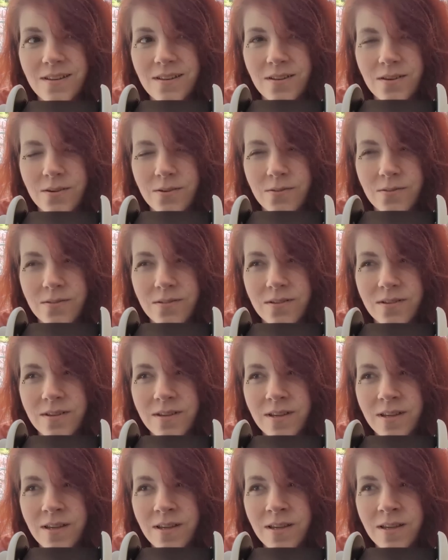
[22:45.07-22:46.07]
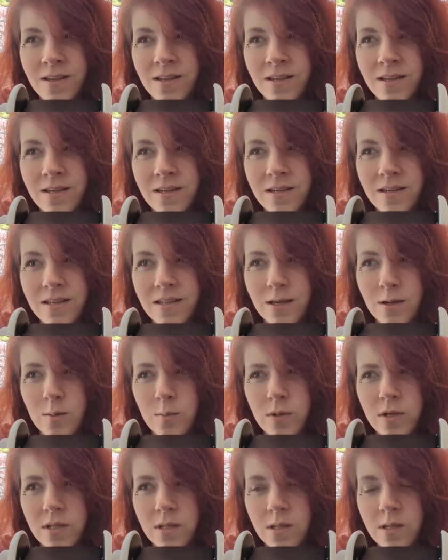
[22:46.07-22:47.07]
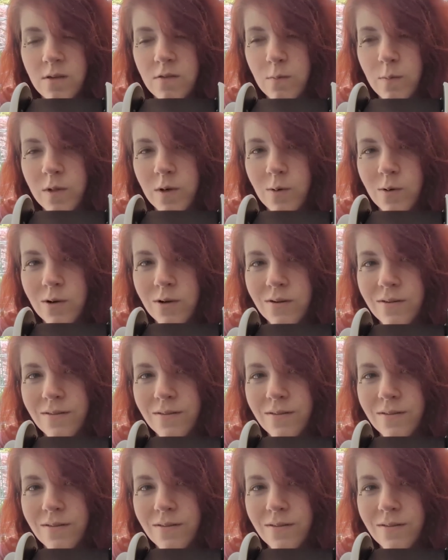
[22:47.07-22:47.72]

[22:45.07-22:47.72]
No, that would be a leaf blower.